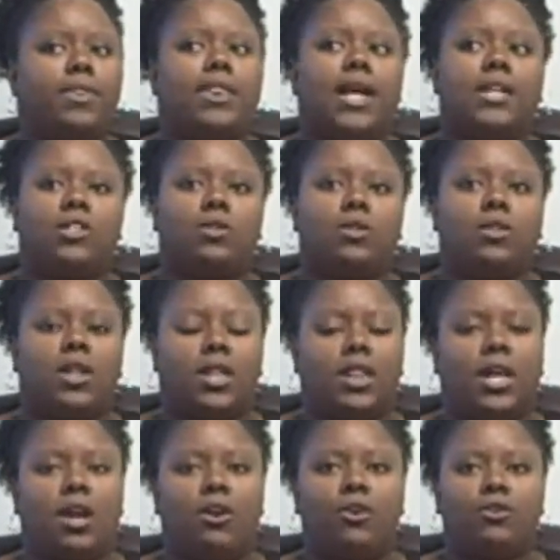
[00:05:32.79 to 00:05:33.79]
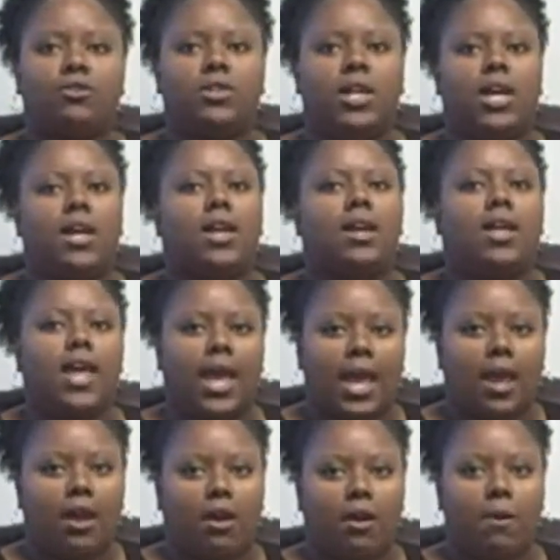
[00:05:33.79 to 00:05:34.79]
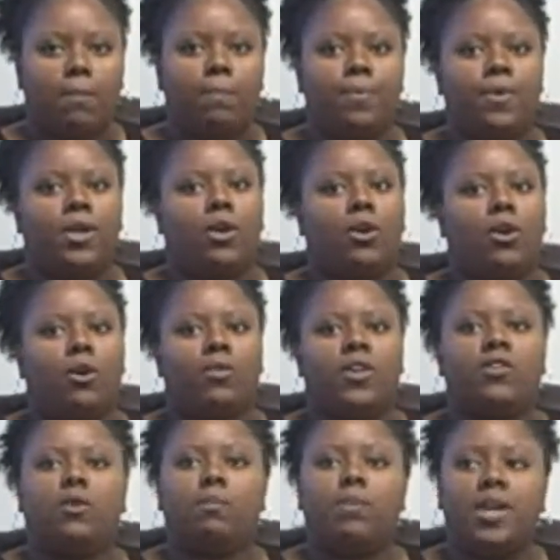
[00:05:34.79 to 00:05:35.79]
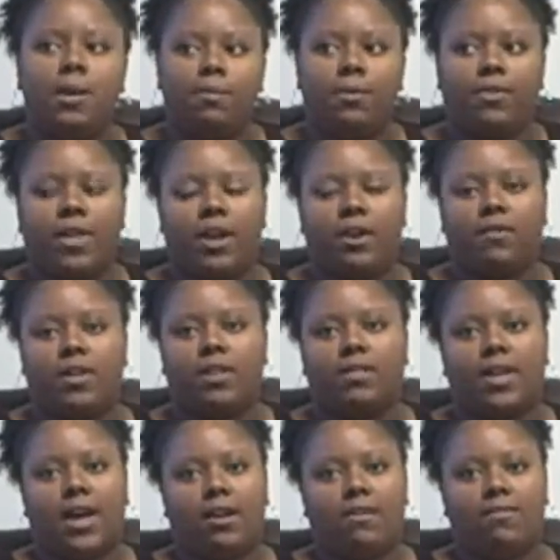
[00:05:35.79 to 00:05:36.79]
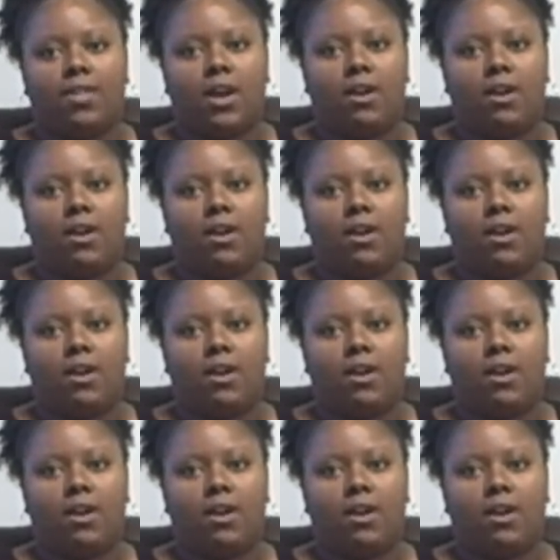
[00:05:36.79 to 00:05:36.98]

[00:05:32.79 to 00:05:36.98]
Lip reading: but so that they understand and care. These are people that are inside of